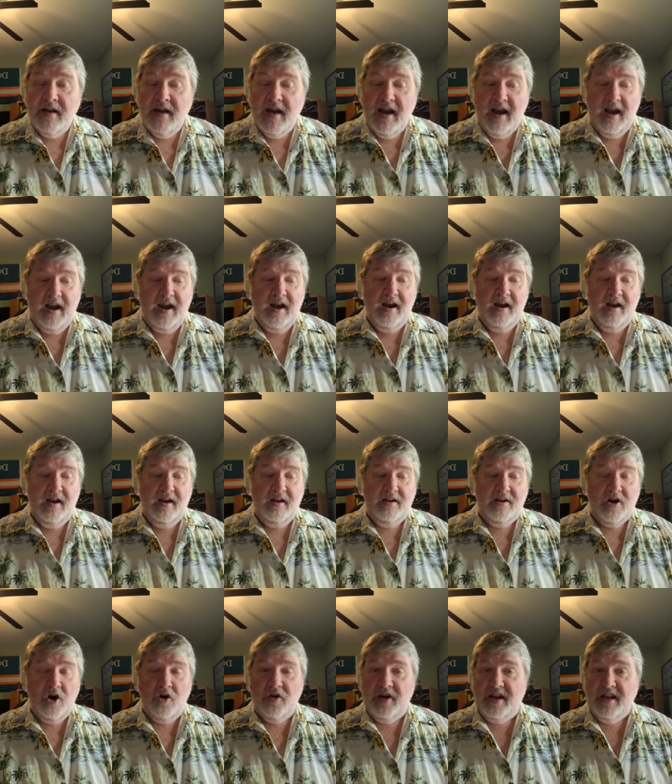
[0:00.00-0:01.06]
and
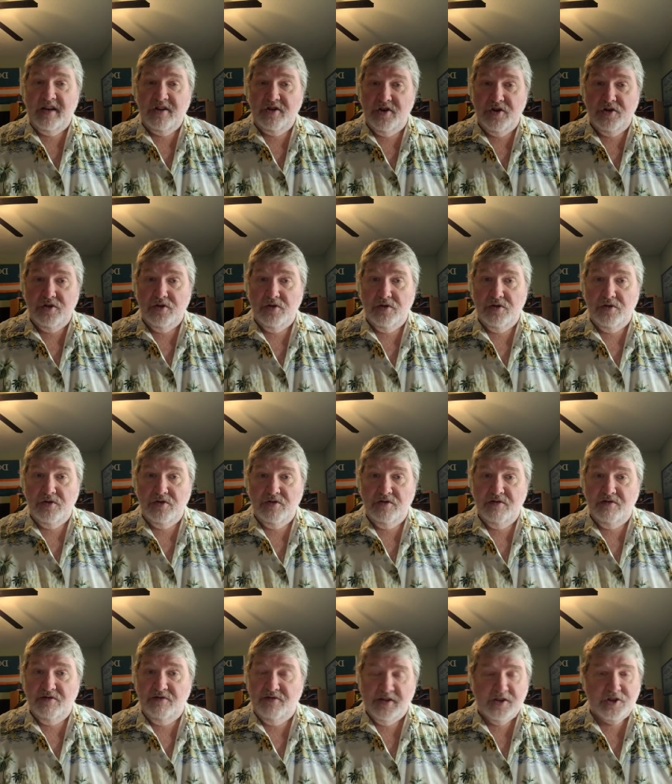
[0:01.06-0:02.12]
are into
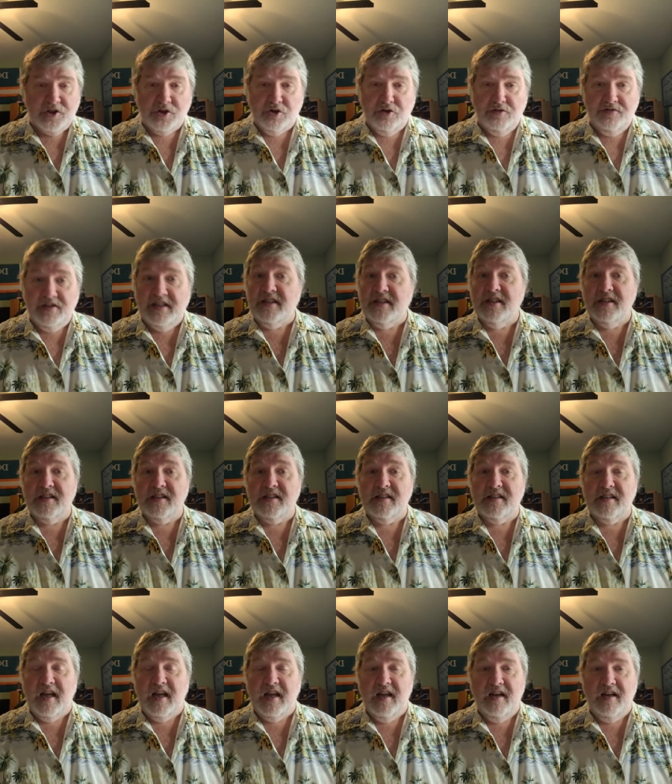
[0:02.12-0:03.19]
physical fitness
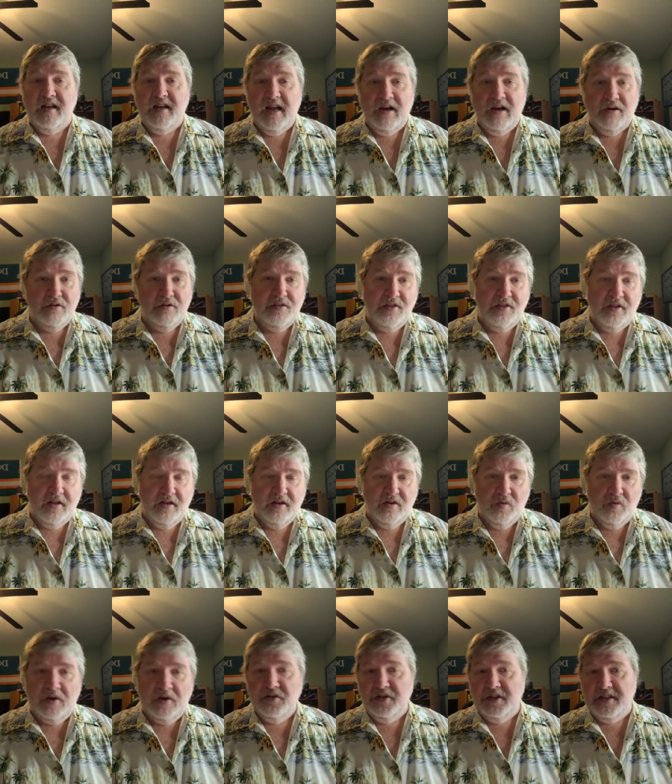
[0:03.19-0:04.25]
and health and
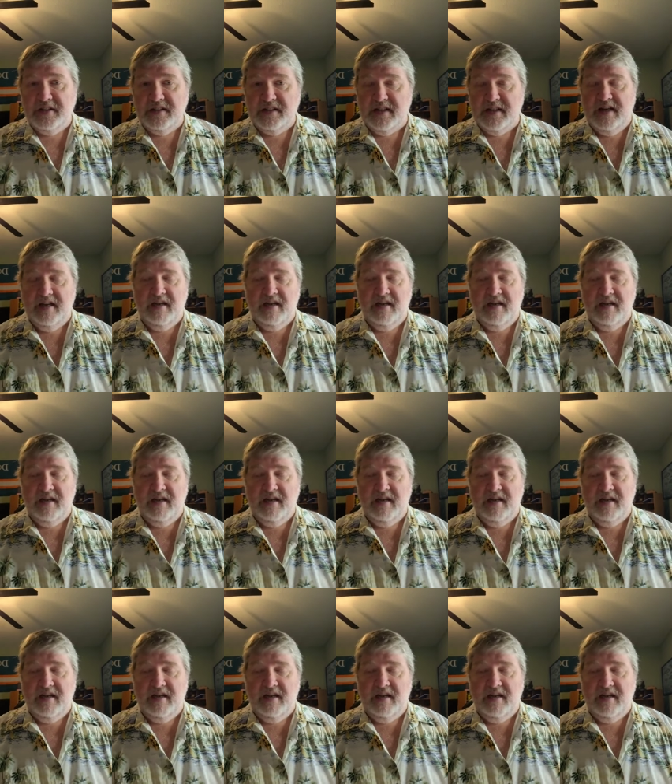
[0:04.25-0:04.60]
wellness